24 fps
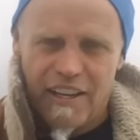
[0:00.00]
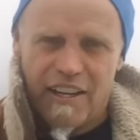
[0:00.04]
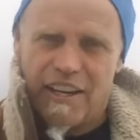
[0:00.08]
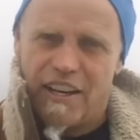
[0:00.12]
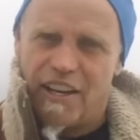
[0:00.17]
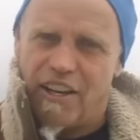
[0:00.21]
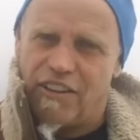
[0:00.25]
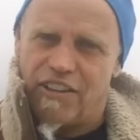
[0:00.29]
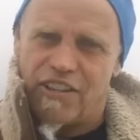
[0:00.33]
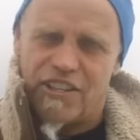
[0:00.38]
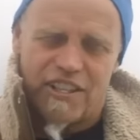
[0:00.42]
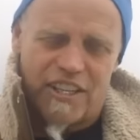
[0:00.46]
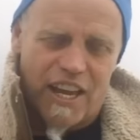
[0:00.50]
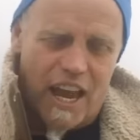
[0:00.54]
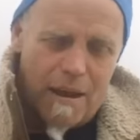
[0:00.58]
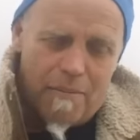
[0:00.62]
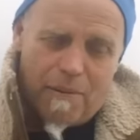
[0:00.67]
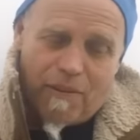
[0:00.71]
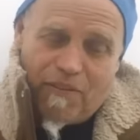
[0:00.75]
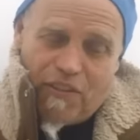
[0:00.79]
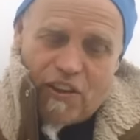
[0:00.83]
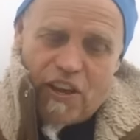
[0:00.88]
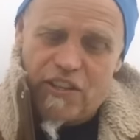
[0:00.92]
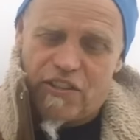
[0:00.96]
You know, the
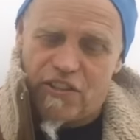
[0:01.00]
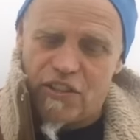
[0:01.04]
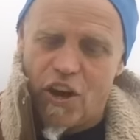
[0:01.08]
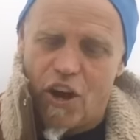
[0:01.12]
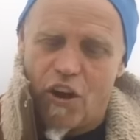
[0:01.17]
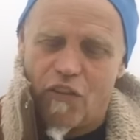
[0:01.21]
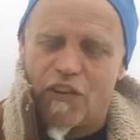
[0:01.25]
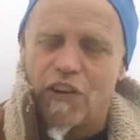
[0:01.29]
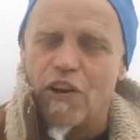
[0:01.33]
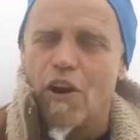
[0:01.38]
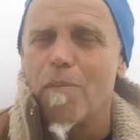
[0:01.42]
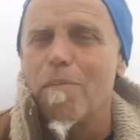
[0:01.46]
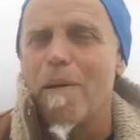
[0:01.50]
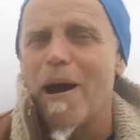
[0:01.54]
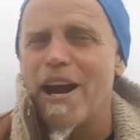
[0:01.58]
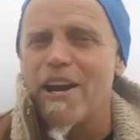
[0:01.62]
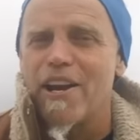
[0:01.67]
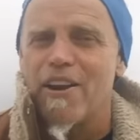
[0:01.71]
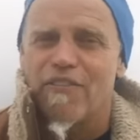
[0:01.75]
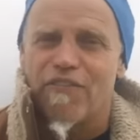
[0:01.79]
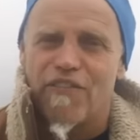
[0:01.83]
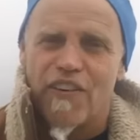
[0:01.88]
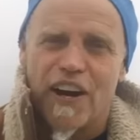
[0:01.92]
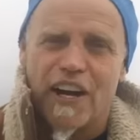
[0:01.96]
salmon, it's over. Go buy
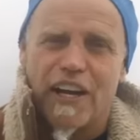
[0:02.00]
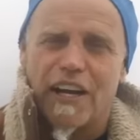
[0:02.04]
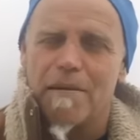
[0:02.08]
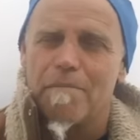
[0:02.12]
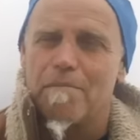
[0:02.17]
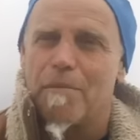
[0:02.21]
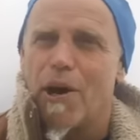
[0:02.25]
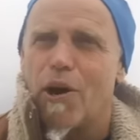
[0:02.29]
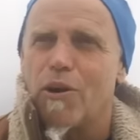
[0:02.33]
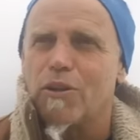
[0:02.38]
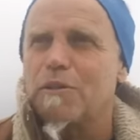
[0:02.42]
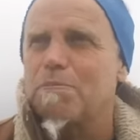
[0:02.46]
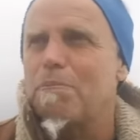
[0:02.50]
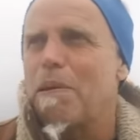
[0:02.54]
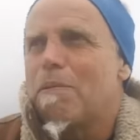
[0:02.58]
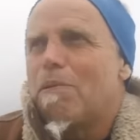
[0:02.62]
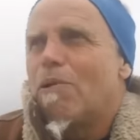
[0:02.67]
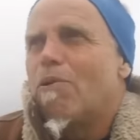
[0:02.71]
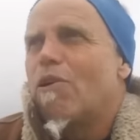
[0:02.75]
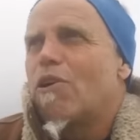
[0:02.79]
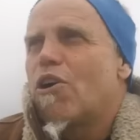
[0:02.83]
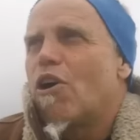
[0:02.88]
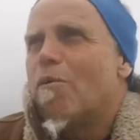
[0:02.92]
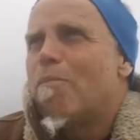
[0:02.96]
your fucking boats.
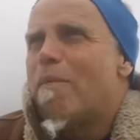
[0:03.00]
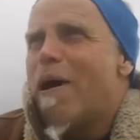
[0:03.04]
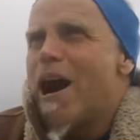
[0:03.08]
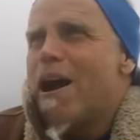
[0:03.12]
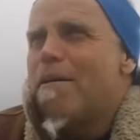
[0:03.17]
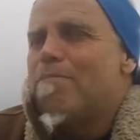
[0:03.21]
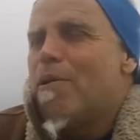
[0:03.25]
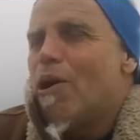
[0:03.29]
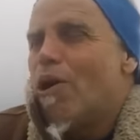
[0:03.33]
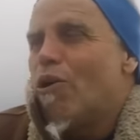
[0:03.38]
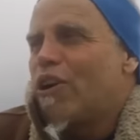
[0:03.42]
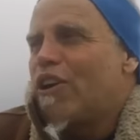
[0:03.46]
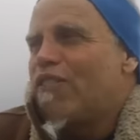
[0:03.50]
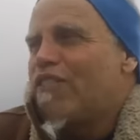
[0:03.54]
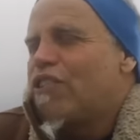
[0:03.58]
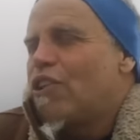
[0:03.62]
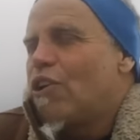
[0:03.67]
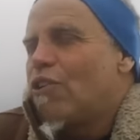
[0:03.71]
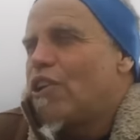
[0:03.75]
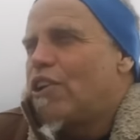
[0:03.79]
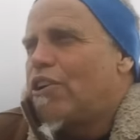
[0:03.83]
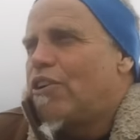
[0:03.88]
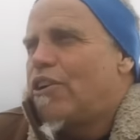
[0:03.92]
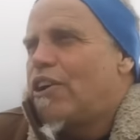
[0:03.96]
People will go buy a boat even
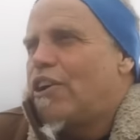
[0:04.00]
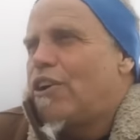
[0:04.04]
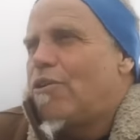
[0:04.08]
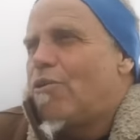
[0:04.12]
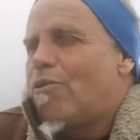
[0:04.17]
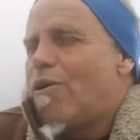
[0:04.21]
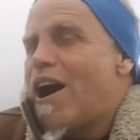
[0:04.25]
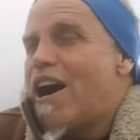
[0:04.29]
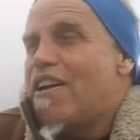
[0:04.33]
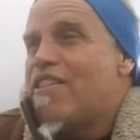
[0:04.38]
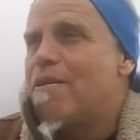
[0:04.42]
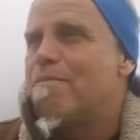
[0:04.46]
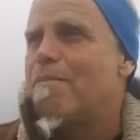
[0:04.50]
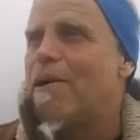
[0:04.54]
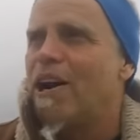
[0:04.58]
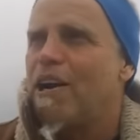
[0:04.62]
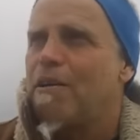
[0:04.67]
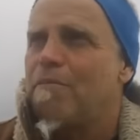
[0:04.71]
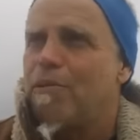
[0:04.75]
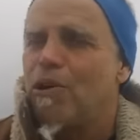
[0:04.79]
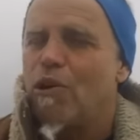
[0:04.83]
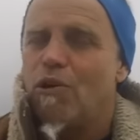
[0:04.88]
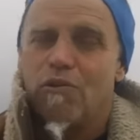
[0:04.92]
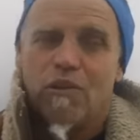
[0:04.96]
though they don't even know why they bought
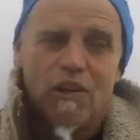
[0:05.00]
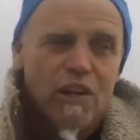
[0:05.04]
a boat.